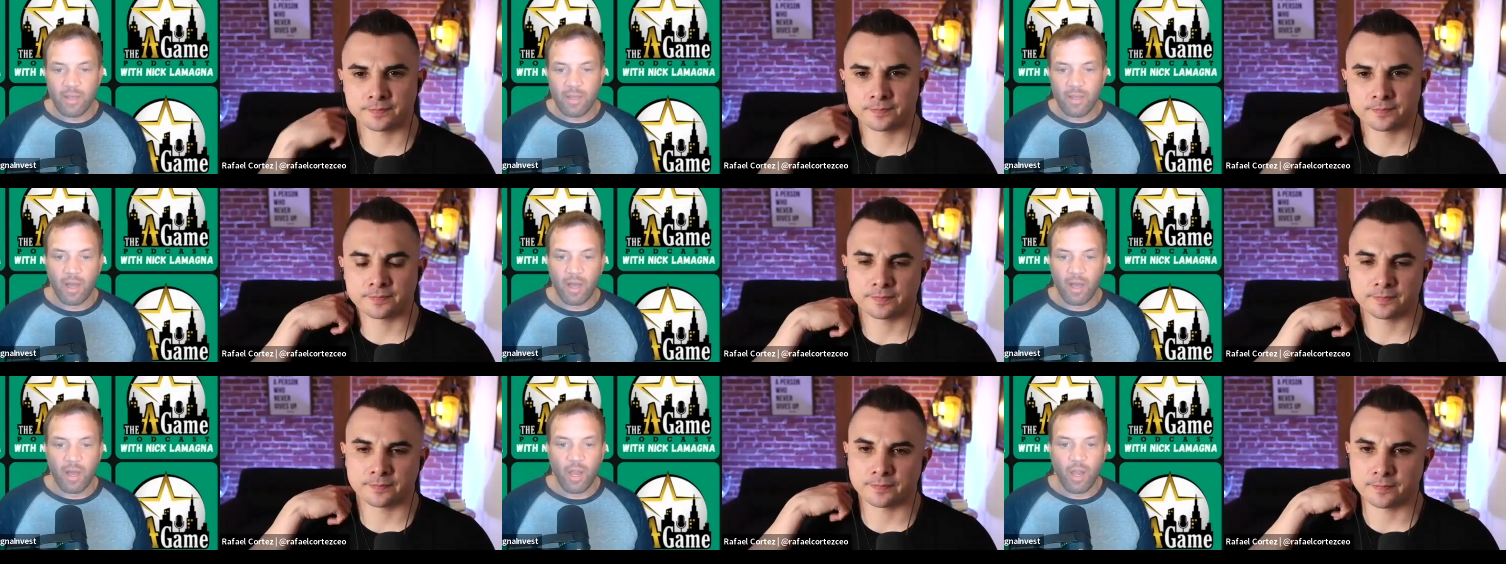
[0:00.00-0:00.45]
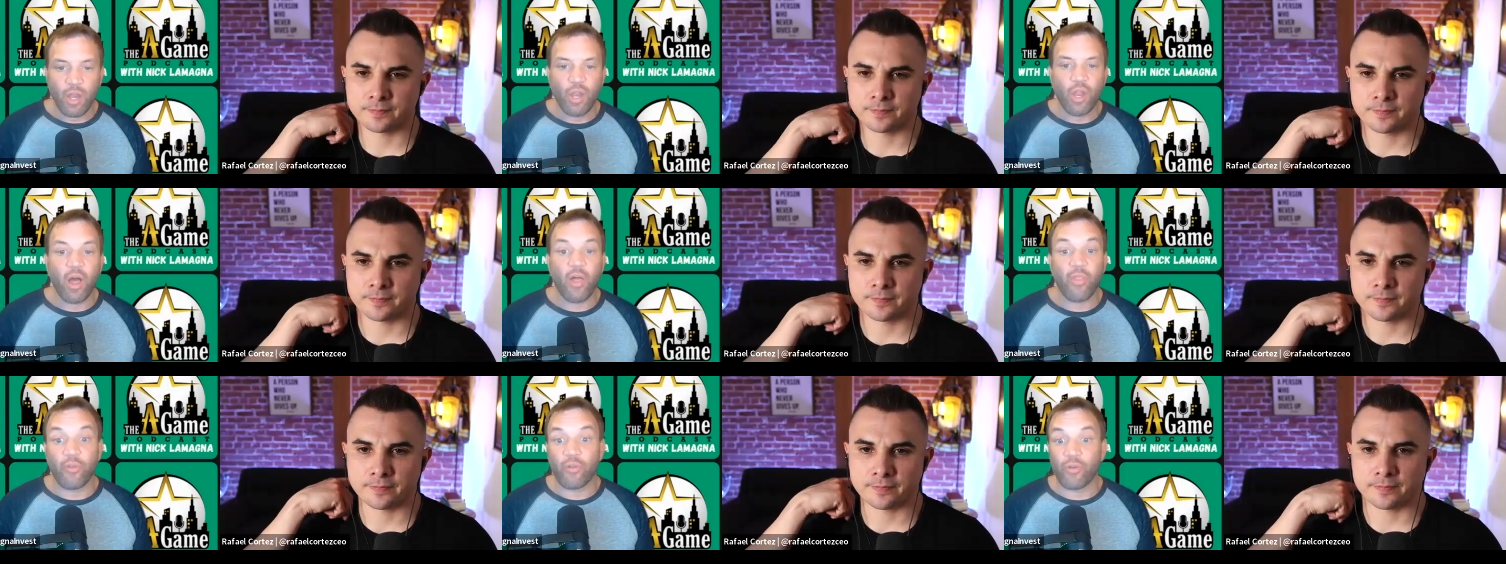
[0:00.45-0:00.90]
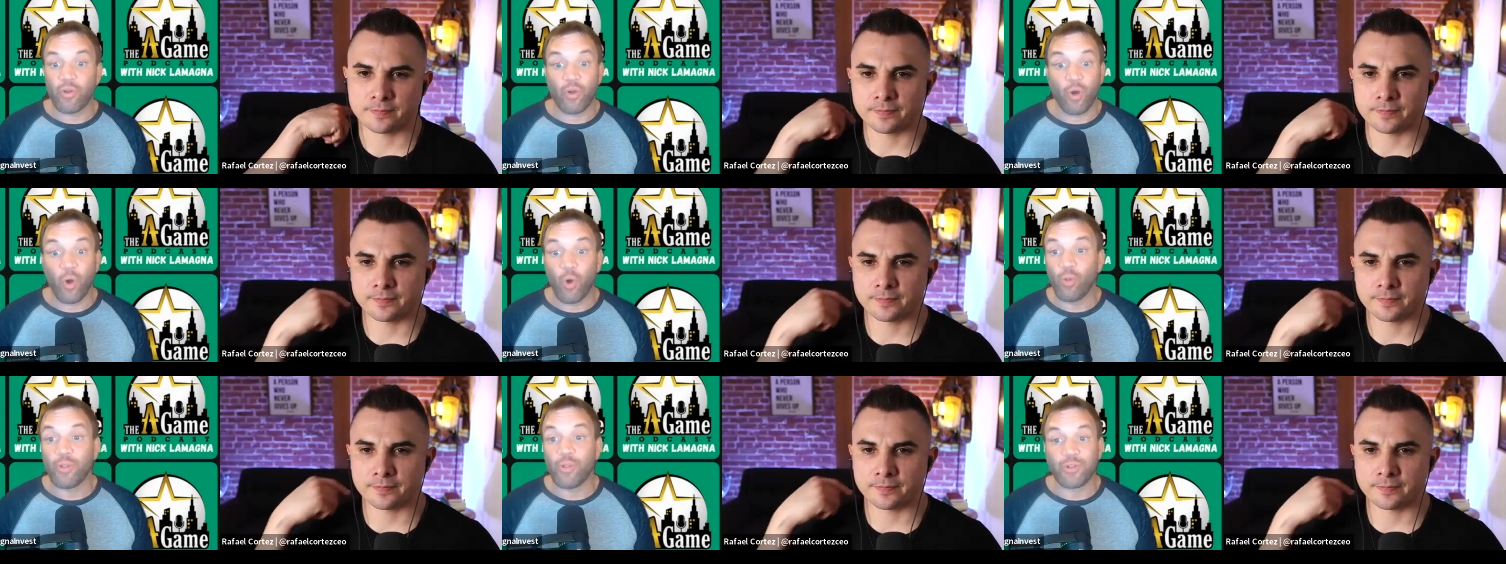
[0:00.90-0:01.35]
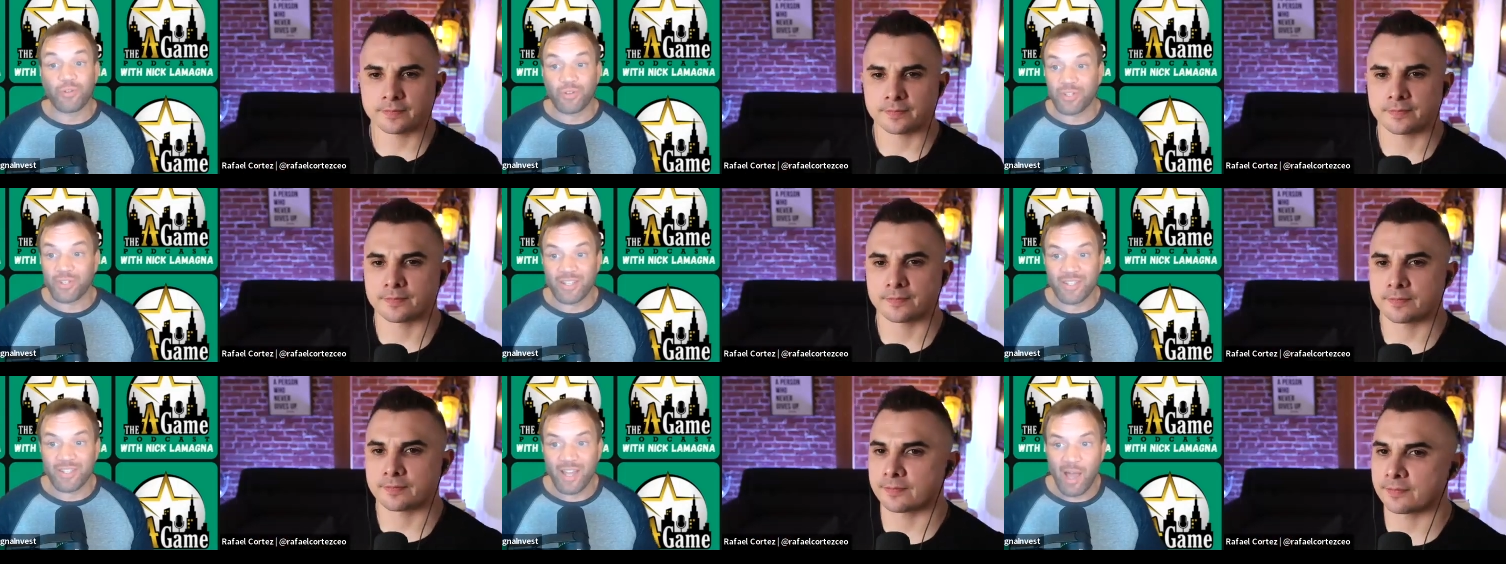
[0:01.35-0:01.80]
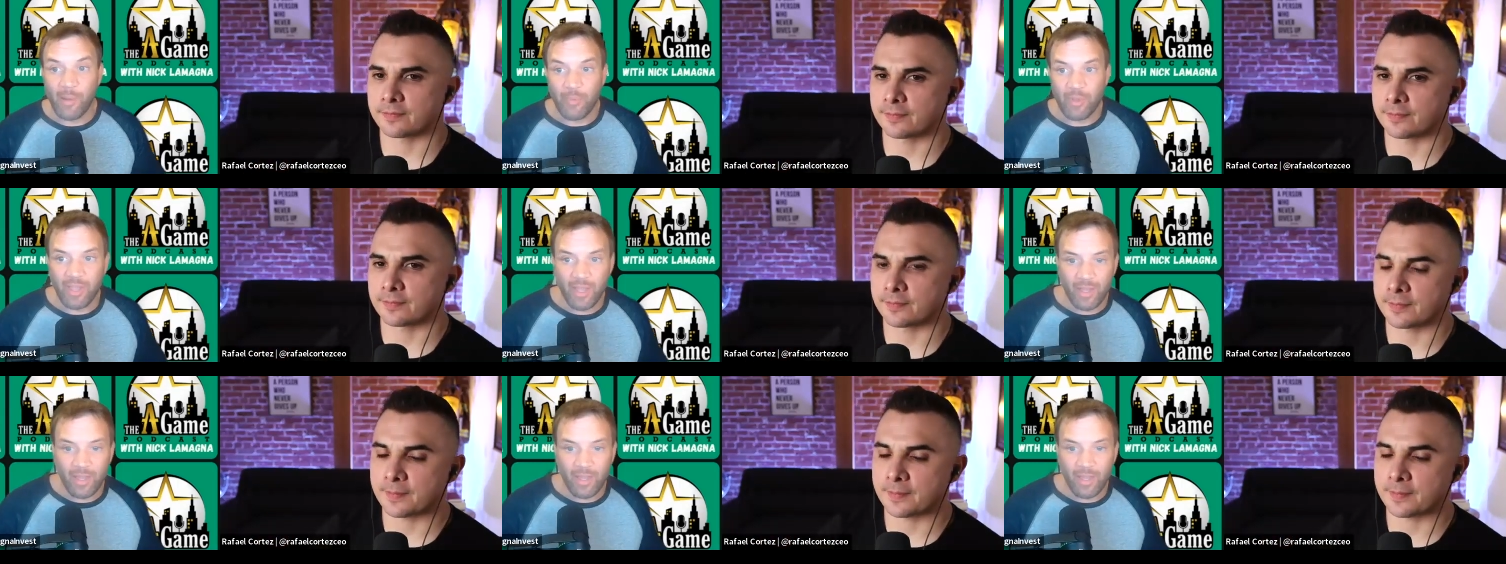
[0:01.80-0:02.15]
Speaker 1: uh, another whole interesting topic.